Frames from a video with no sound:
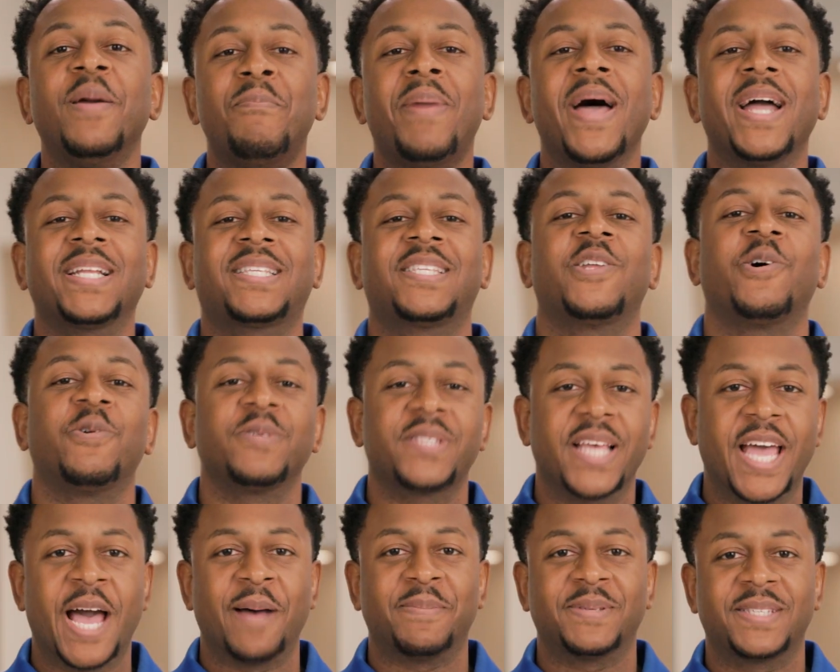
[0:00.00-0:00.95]
and back to
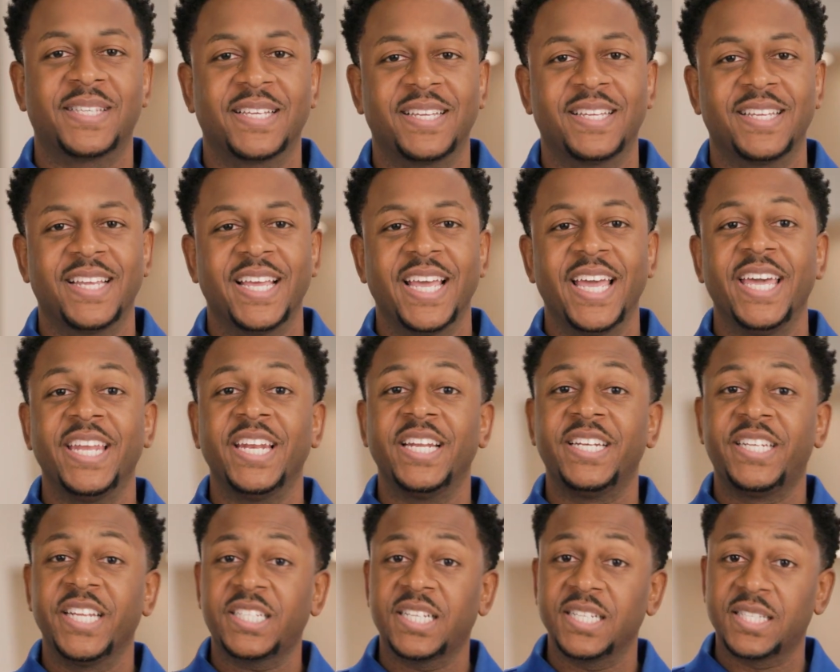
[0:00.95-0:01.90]
those apps. In
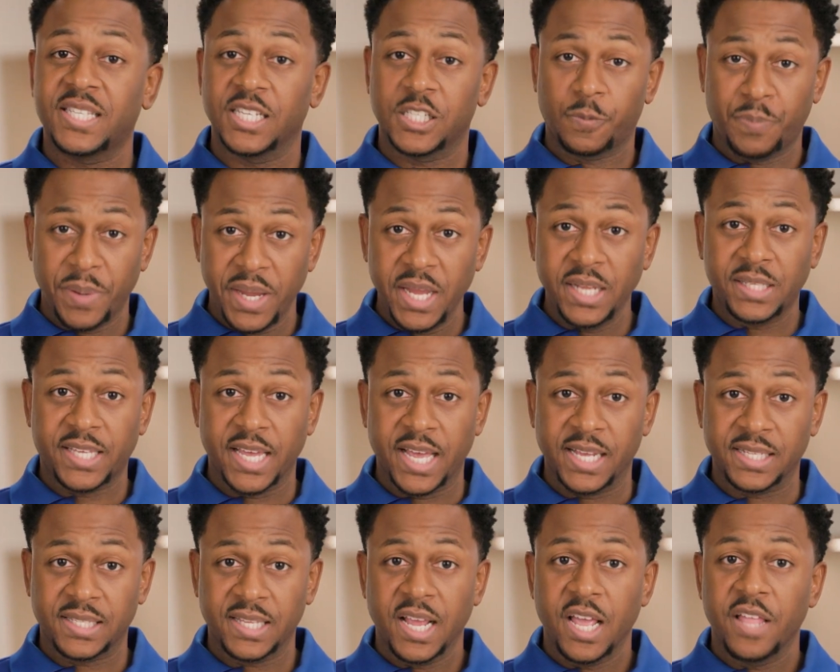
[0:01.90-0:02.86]
addition to speed
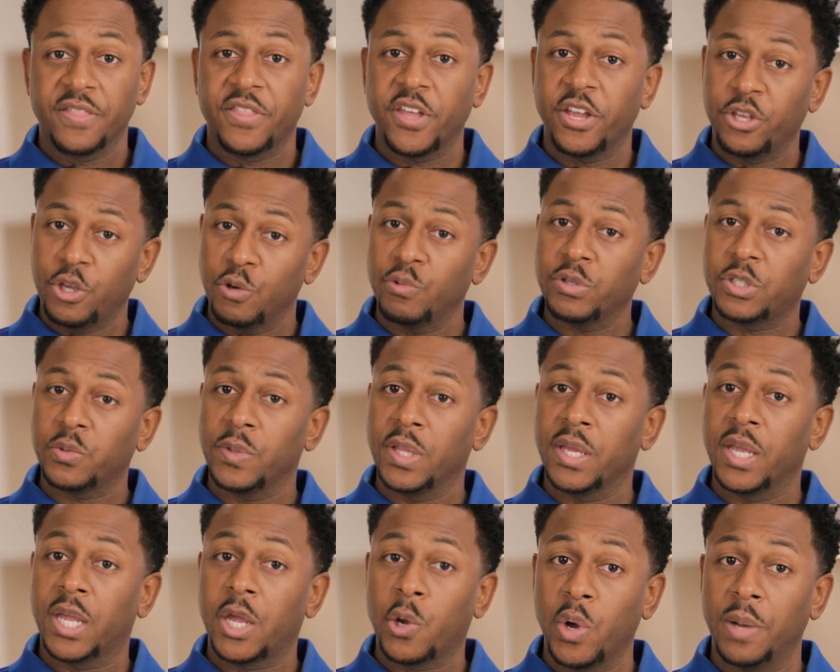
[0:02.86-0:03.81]
tests, they're
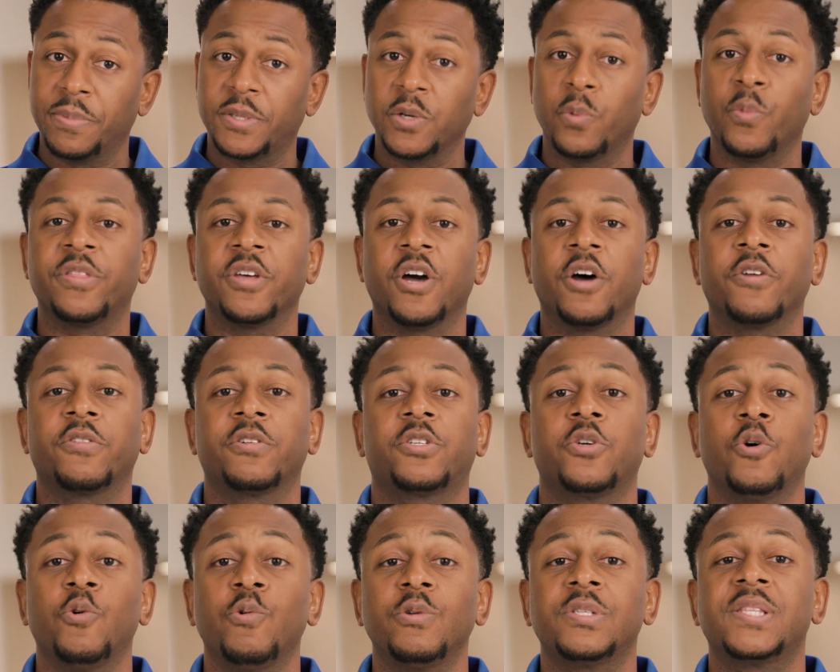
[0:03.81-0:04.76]
usually equipped with other
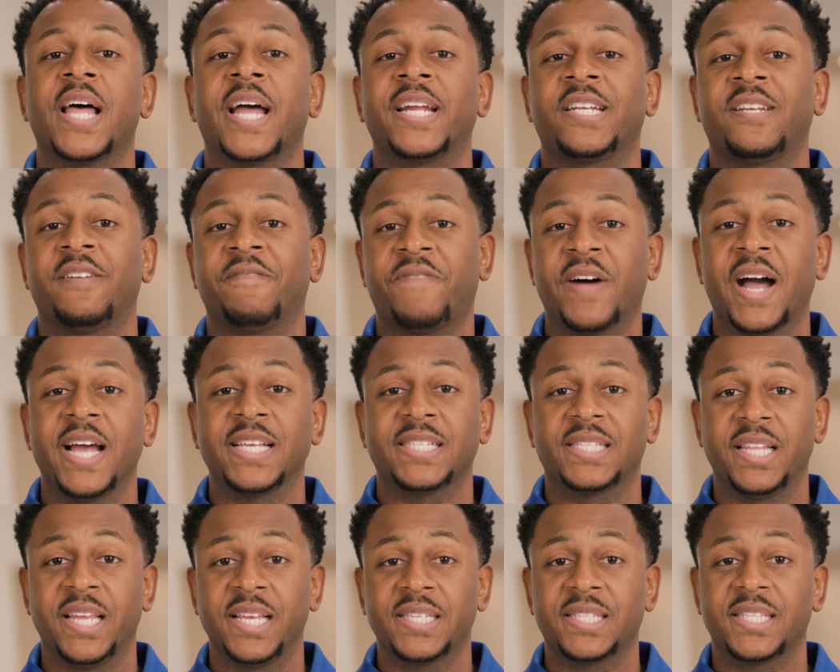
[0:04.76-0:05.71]
tools like
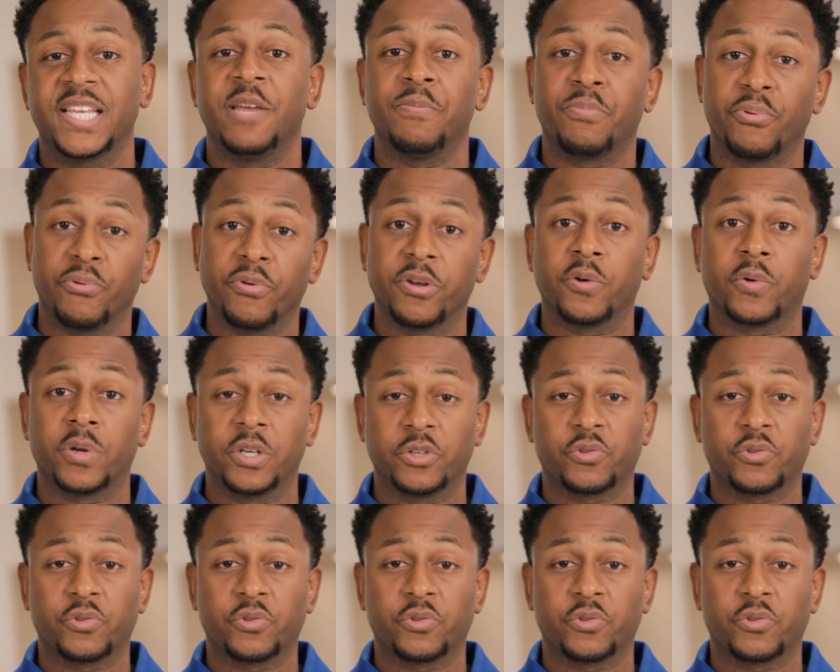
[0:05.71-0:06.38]
device lists and parental